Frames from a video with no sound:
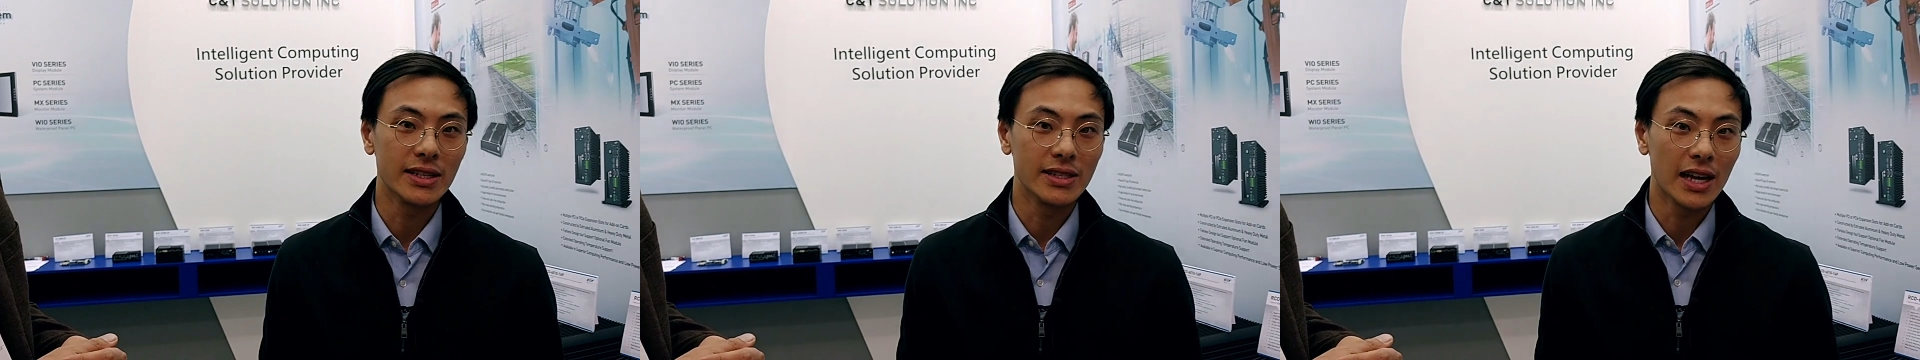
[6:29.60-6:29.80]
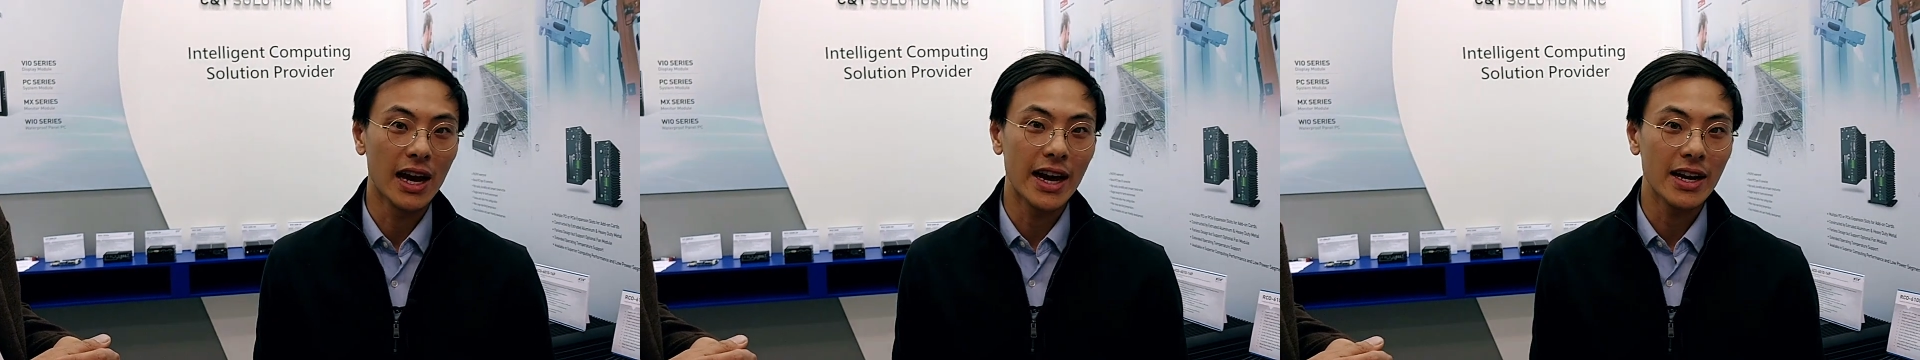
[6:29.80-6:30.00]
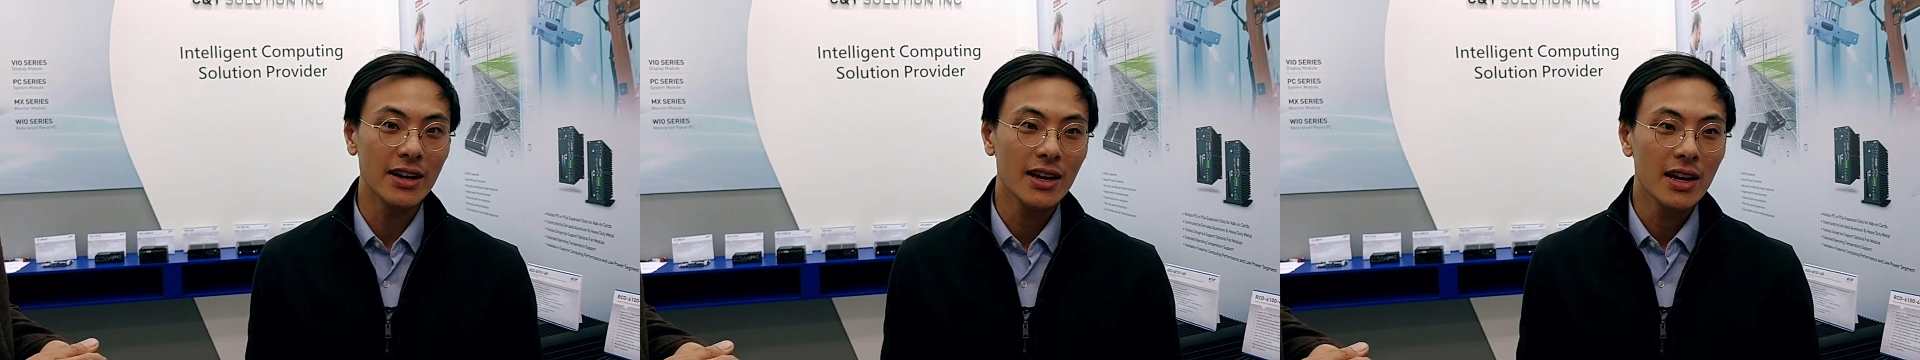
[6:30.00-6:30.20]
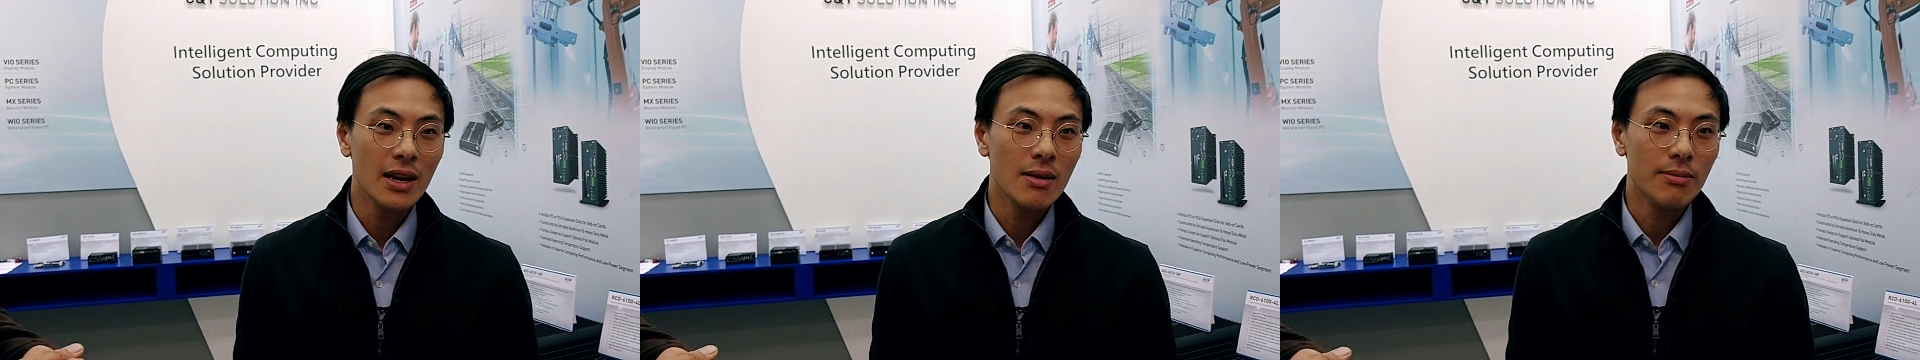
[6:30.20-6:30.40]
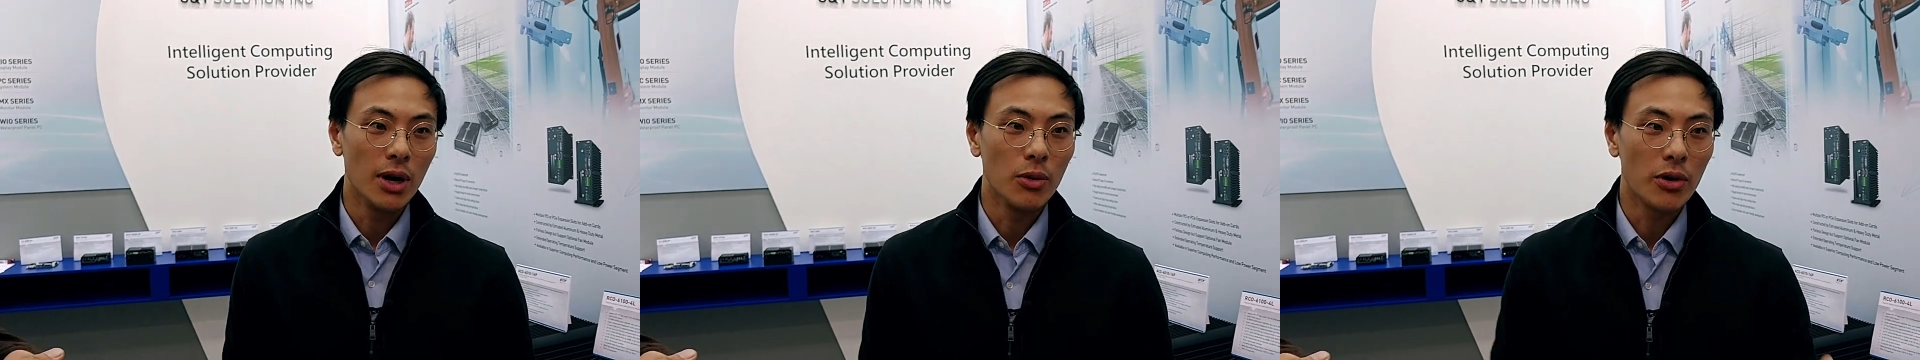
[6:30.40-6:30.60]
design,
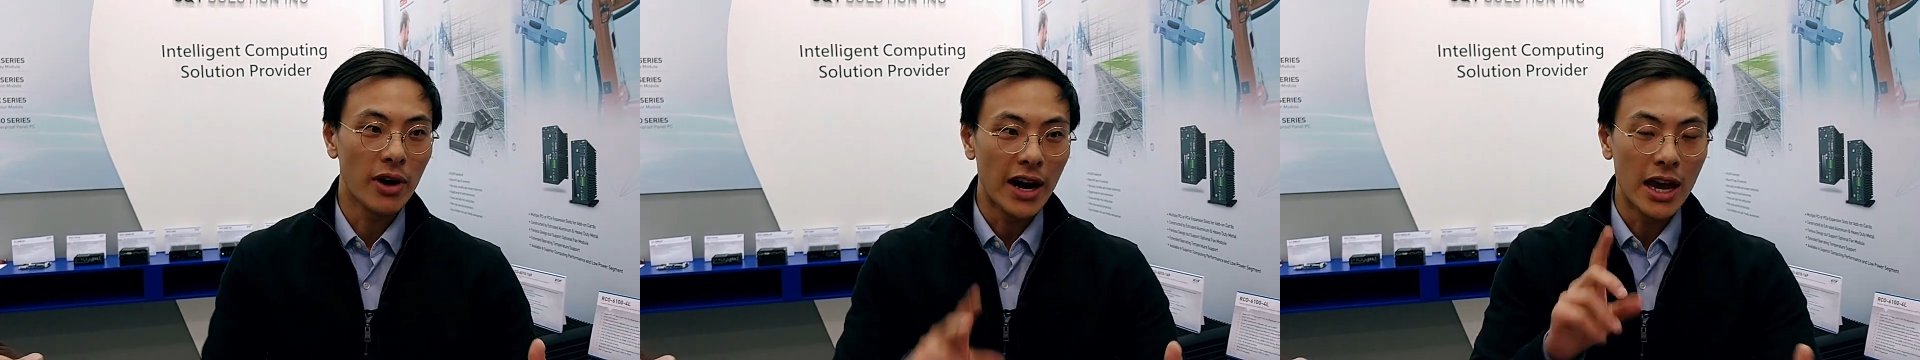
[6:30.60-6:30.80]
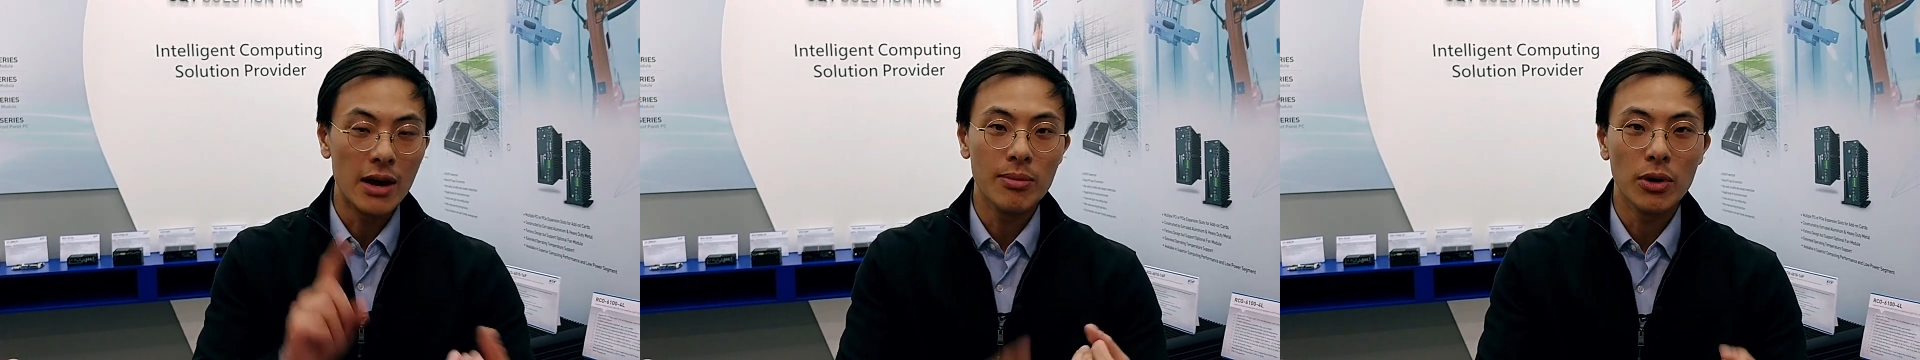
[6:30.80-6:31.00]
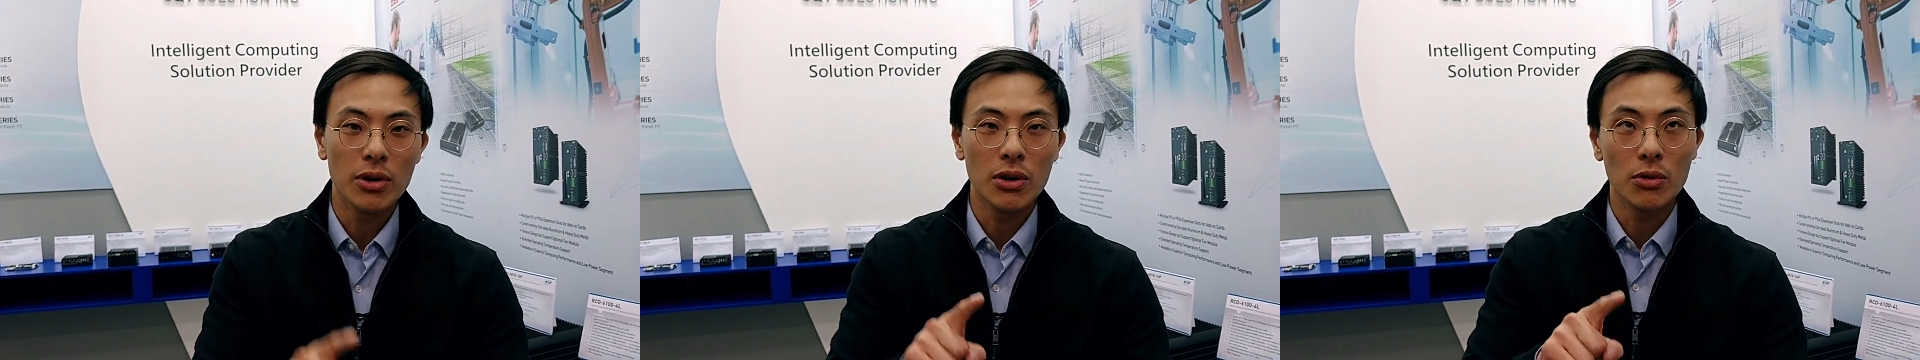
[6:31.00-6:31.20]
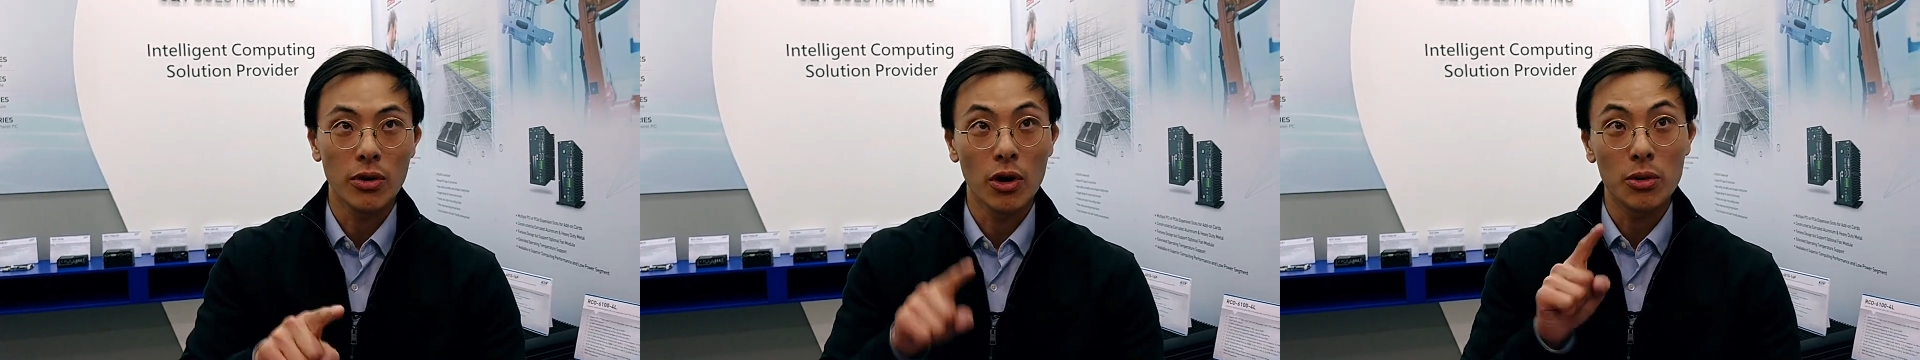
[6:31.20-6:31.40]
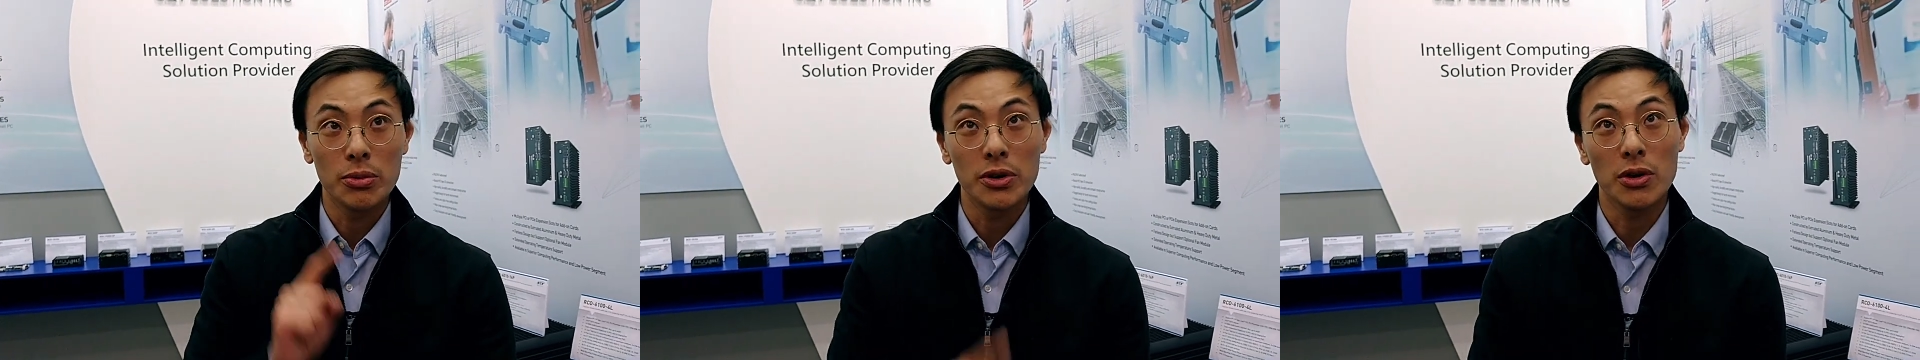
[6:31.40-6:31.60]
but we're
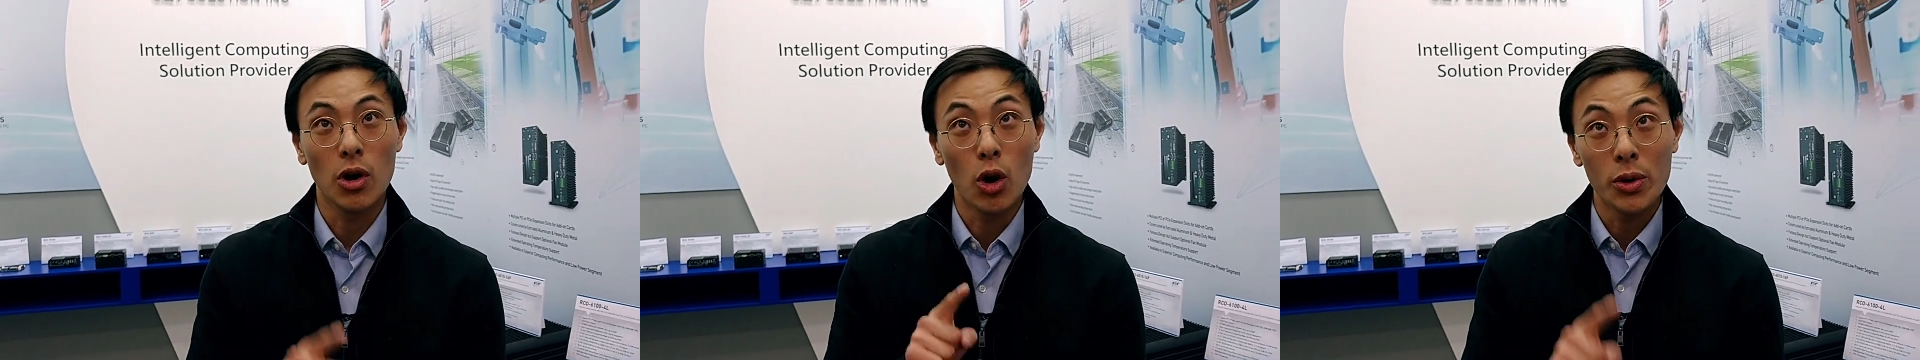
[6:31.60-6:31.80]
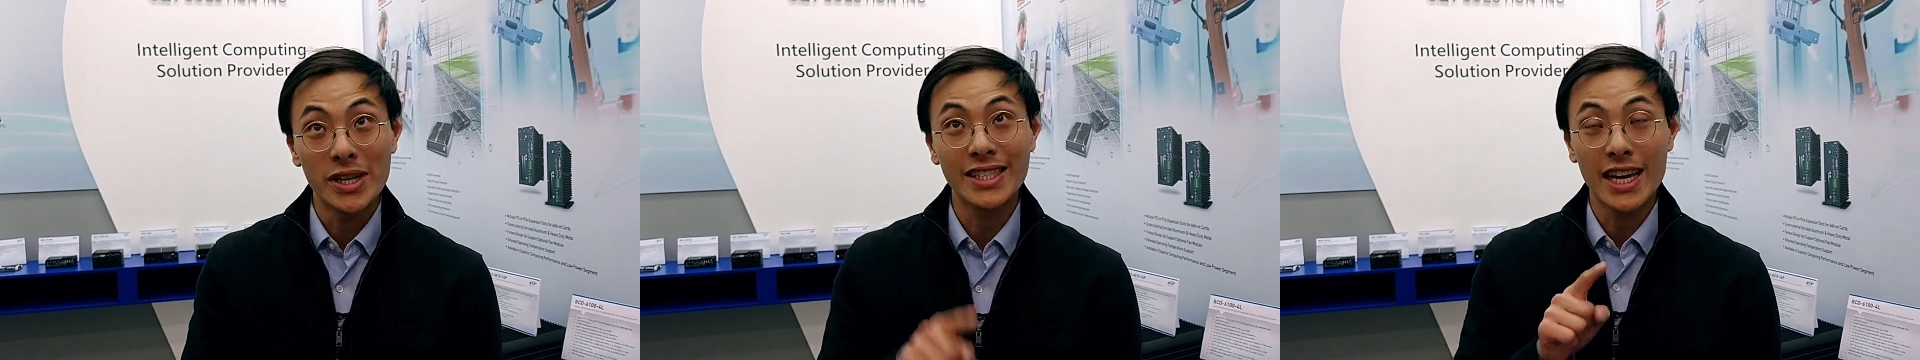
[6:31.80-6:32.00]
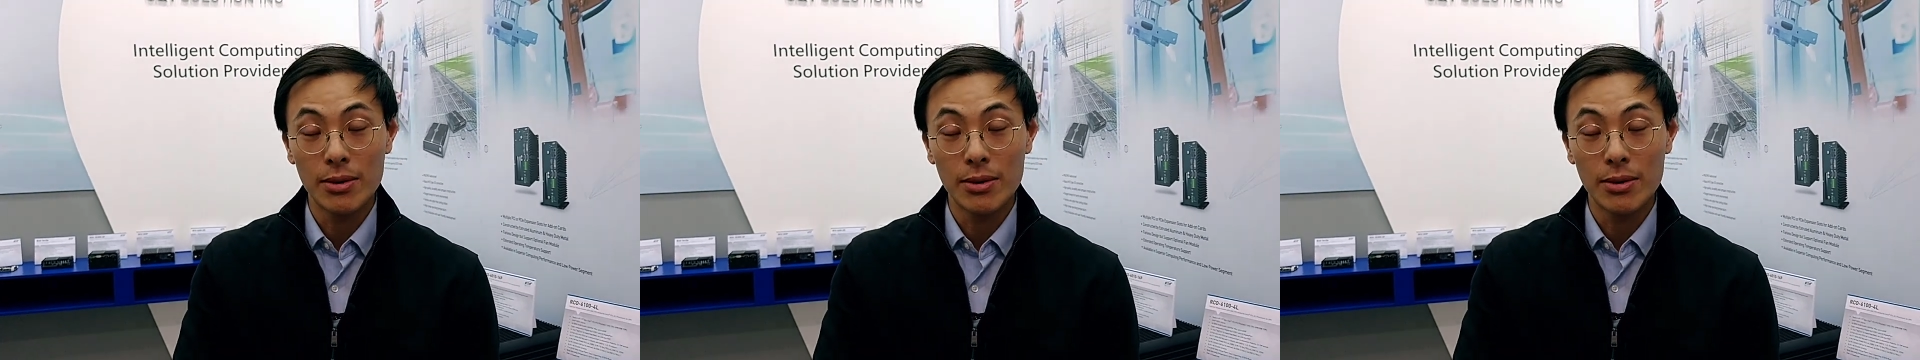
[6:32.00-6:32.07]
always